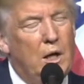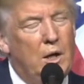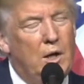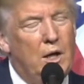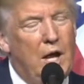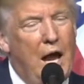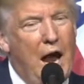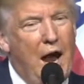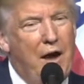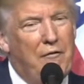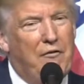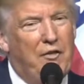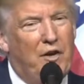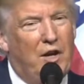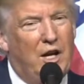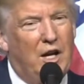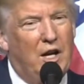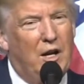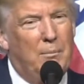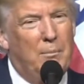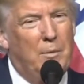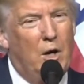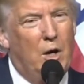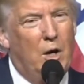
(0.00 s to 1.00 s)
the
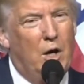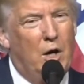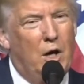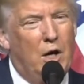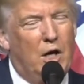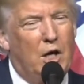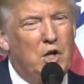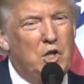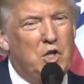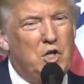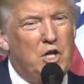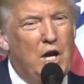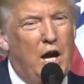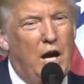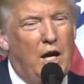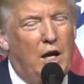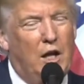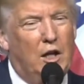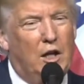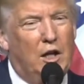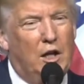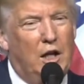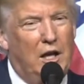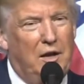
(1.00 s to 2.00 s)
African Americans,
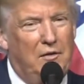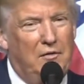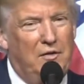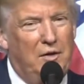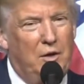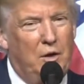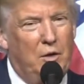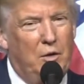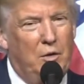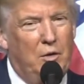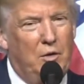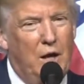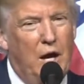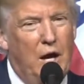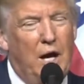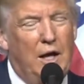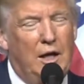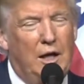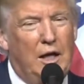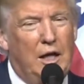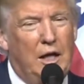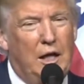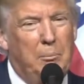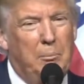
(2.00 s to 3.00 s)
Donald, love you.
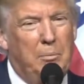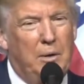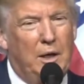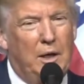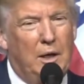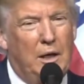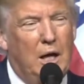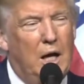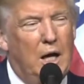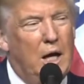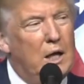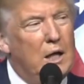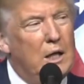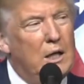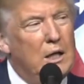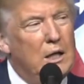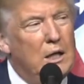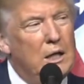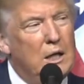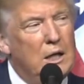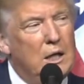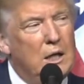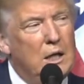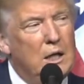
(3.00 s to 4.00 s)
Don King, Big Don.
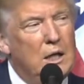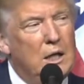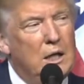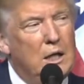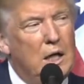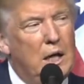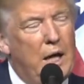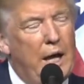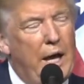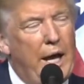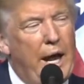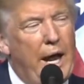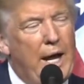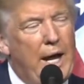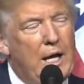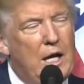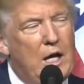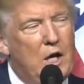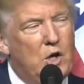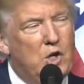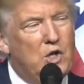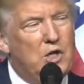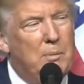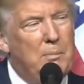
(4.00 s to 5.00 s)
And
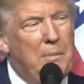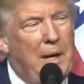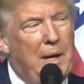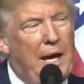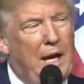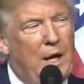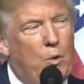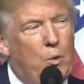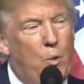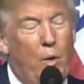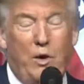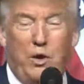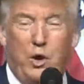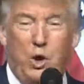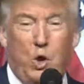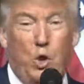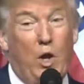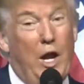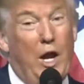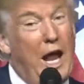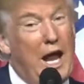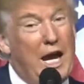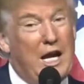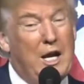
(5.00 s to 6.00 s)
here's a man, whether
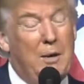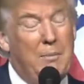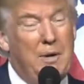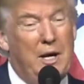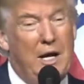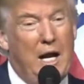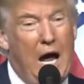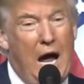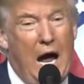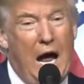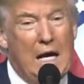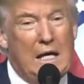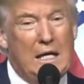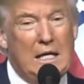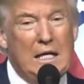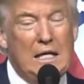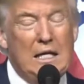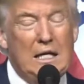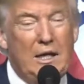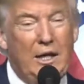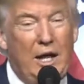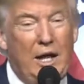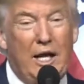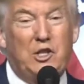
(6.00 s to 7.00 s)
you like him or not,
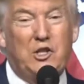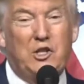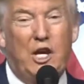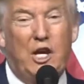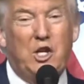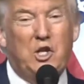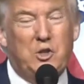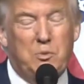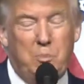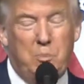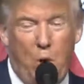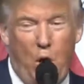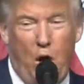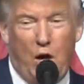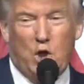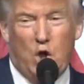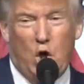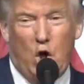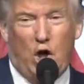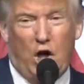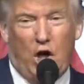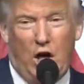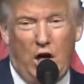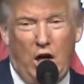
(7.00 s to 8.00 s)
that's a smart
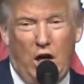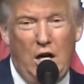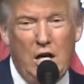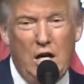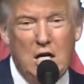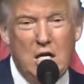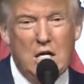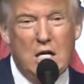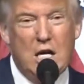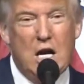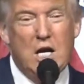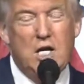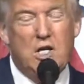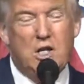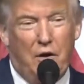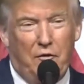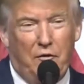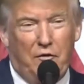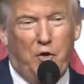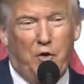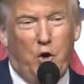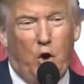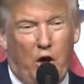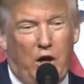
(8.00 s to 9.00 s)
cookie, a
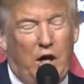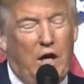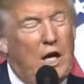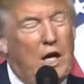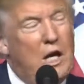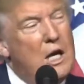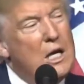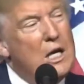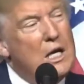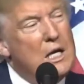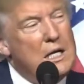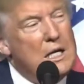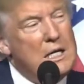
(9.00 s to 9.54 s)
tough cookie,